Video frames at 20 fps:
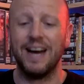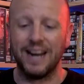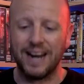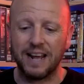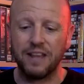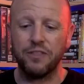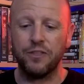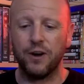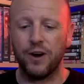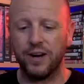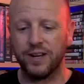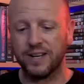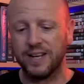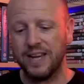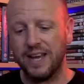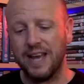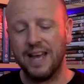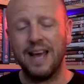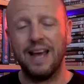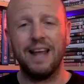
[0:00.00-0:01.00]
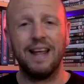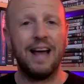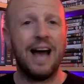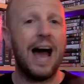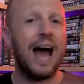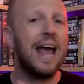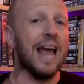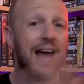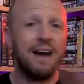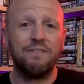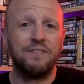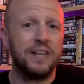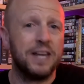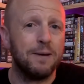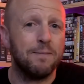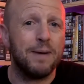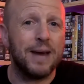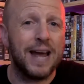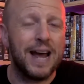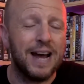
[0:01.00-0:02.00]
and I thought I have to
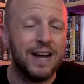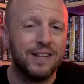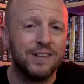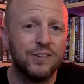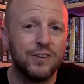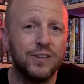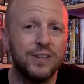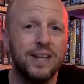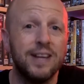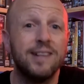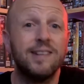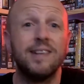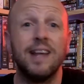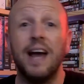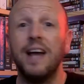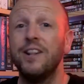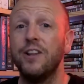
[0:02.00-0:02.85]
get my hands on this.